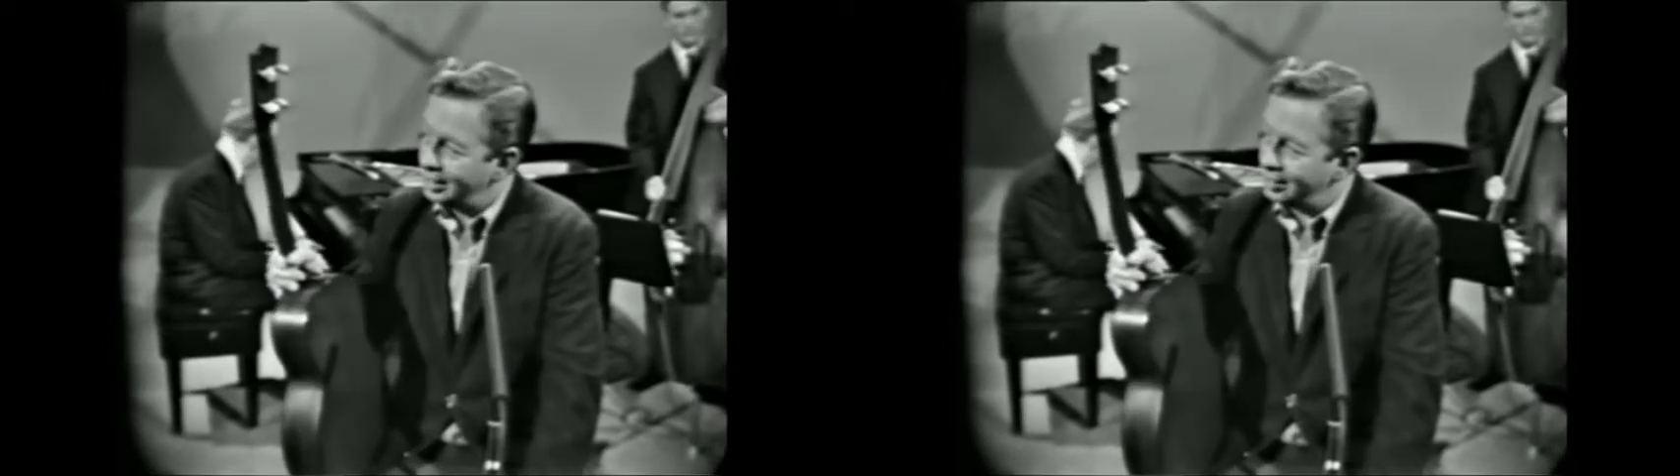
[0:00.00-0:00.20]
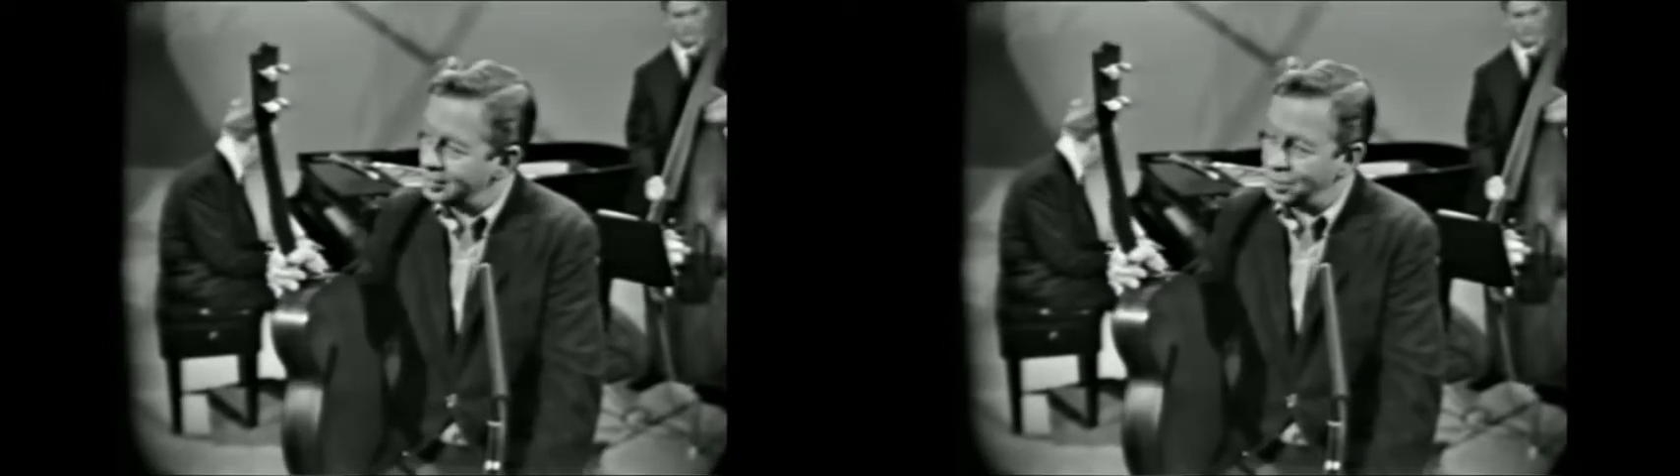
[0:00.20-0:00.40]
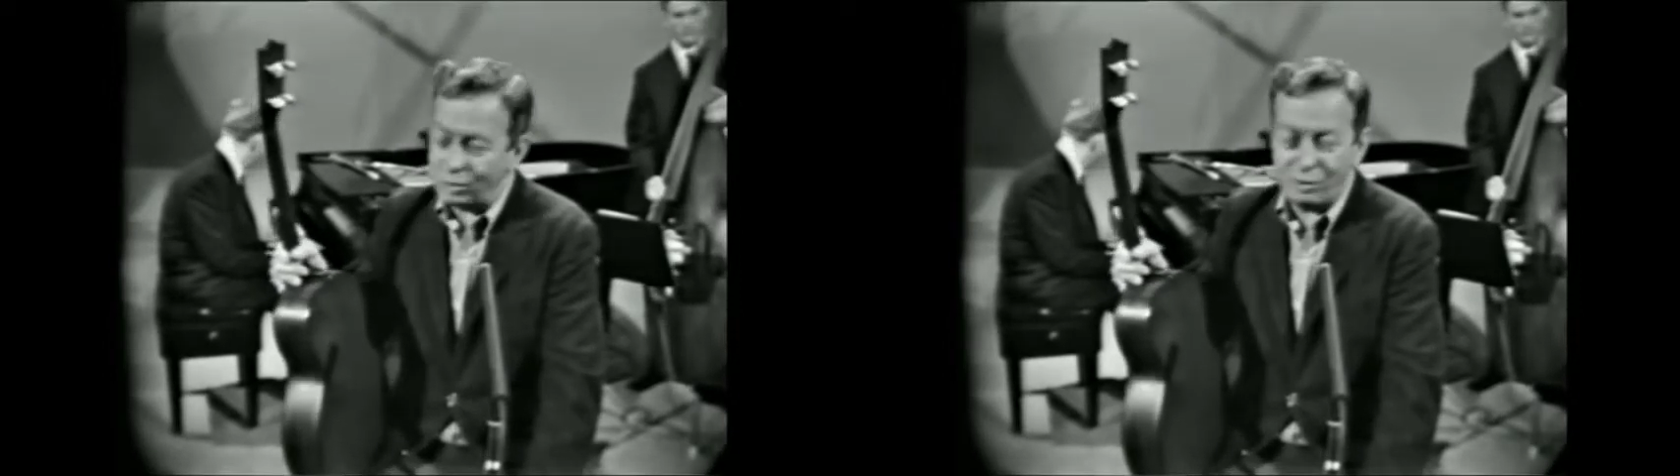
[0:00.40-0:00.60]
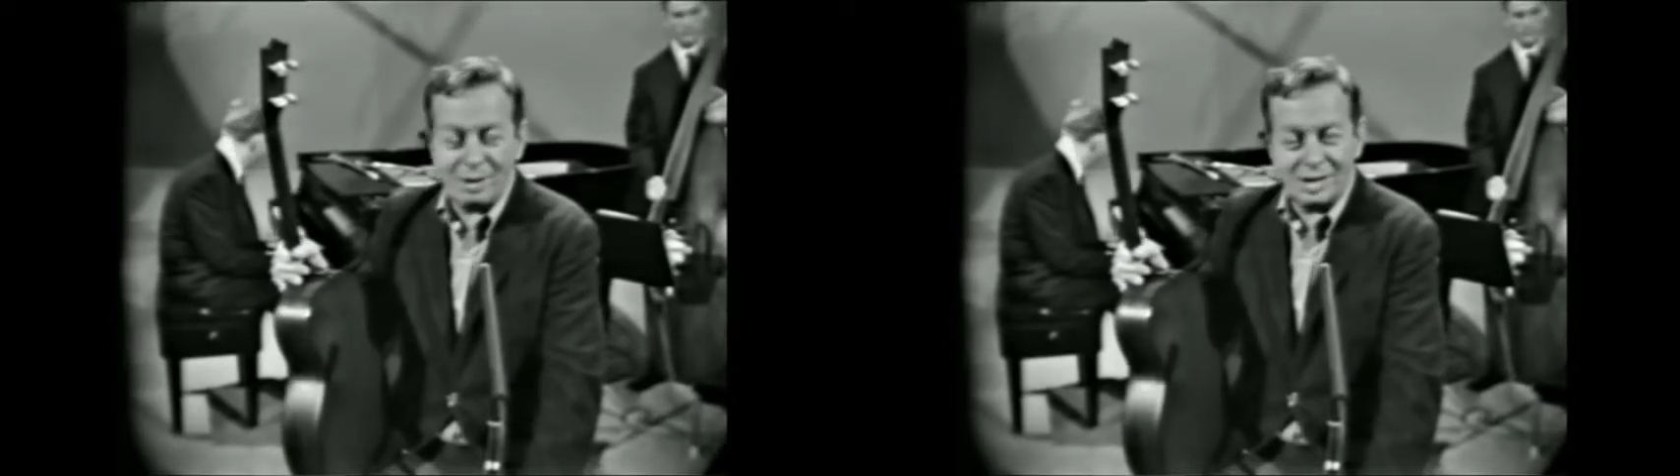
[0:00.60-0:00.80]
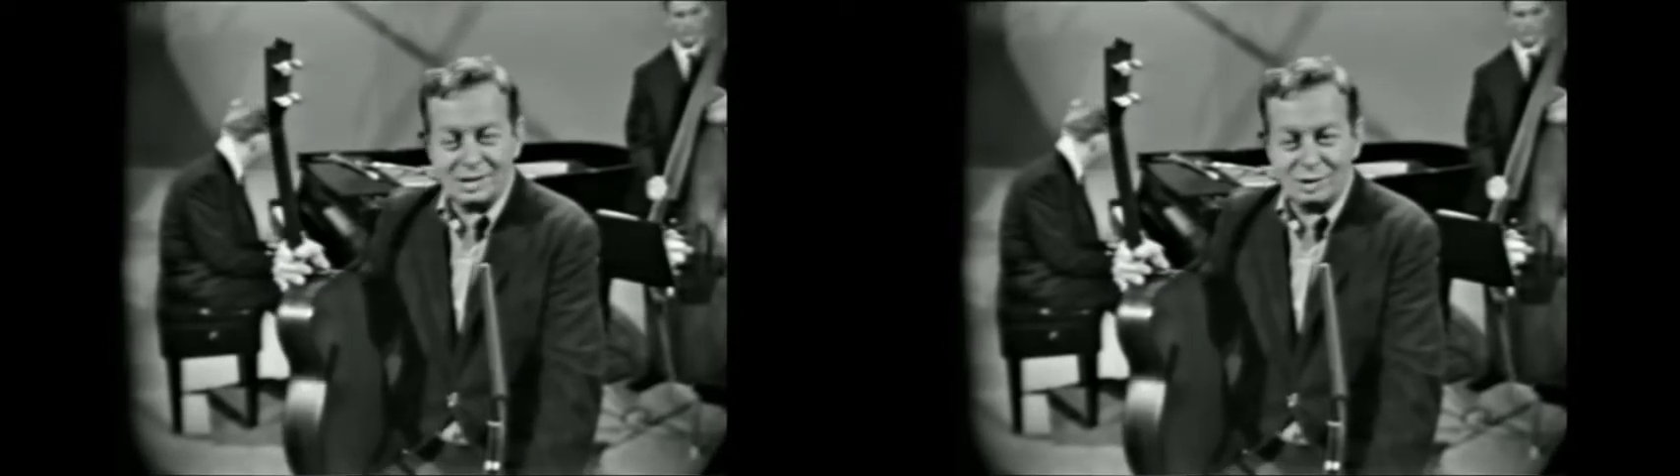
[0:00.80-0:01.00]
There's a beautiful
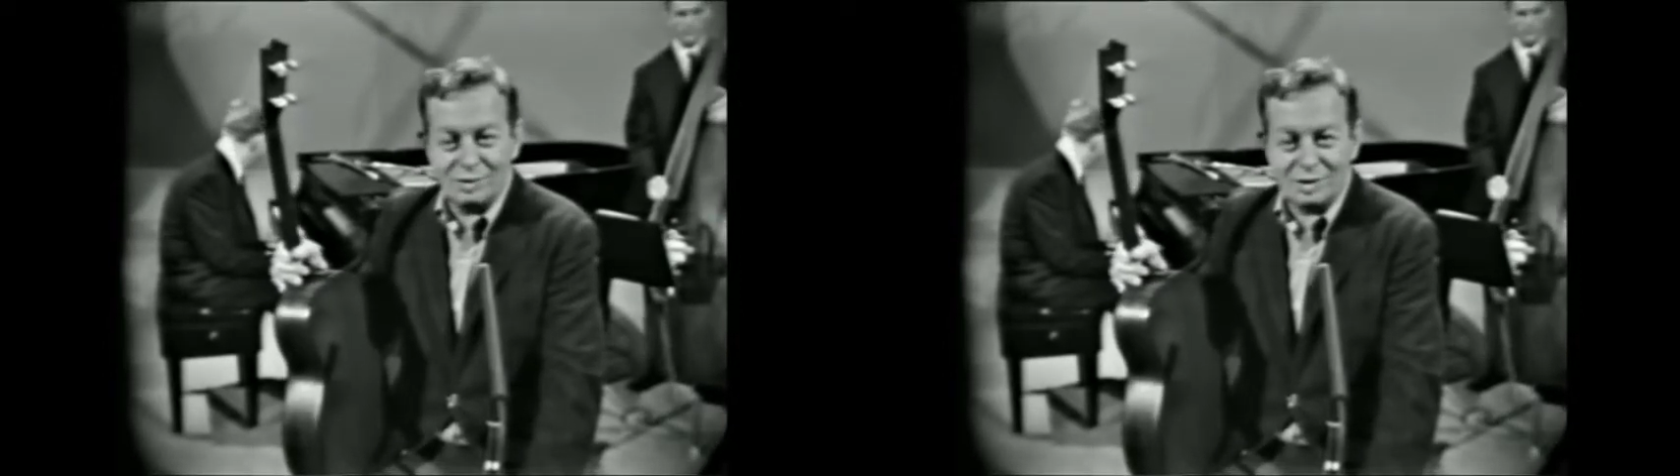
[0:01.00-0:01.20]
bossa nova